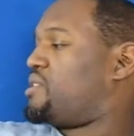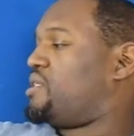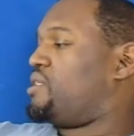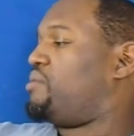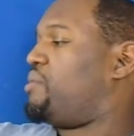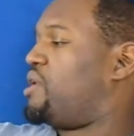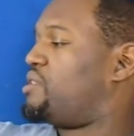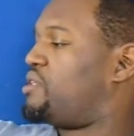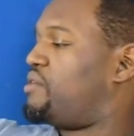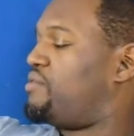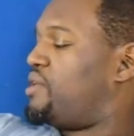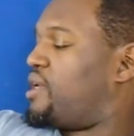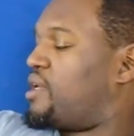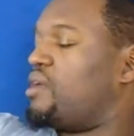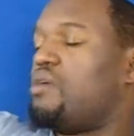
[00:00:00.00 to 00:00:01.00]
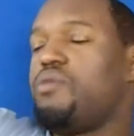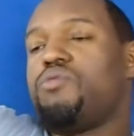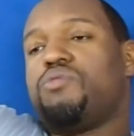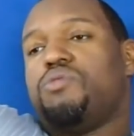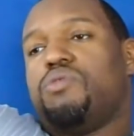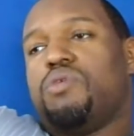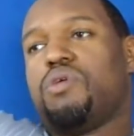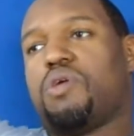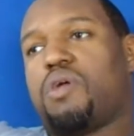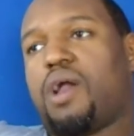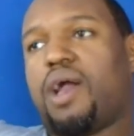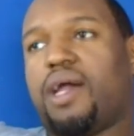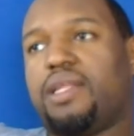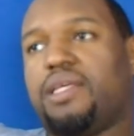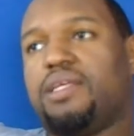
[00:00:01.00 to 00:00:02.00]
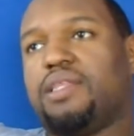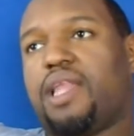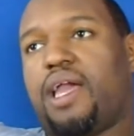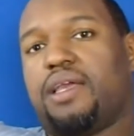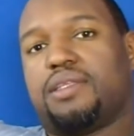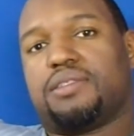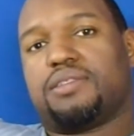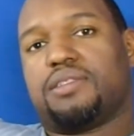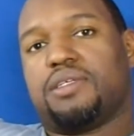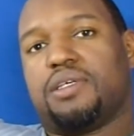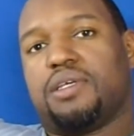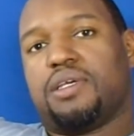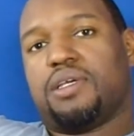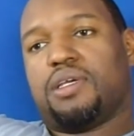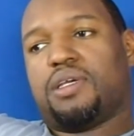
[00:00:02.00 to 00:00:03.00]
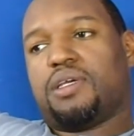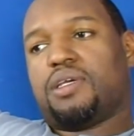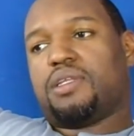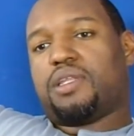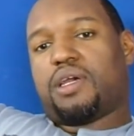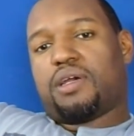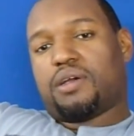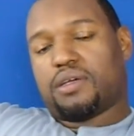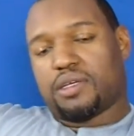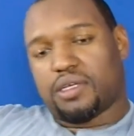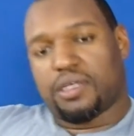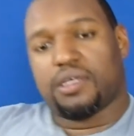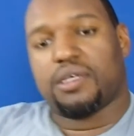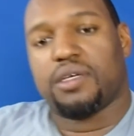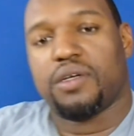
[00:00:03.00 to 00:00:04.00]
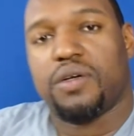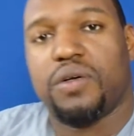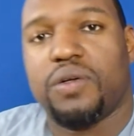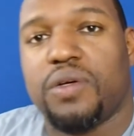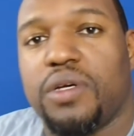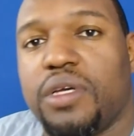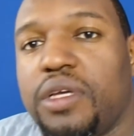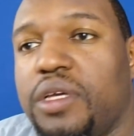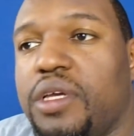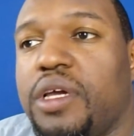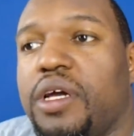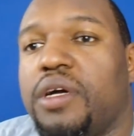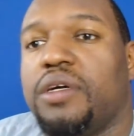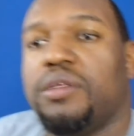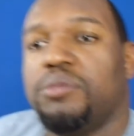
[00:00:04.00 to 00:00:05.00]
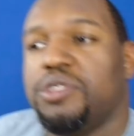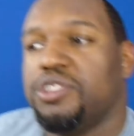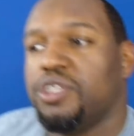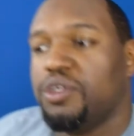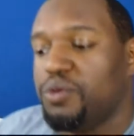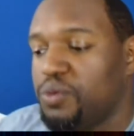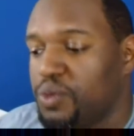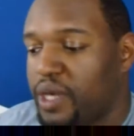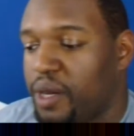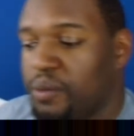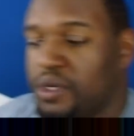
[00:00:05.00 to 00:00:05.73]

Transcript: said to myself, like, yo, I need lights. Now, hold on, here you go. Let me show you what I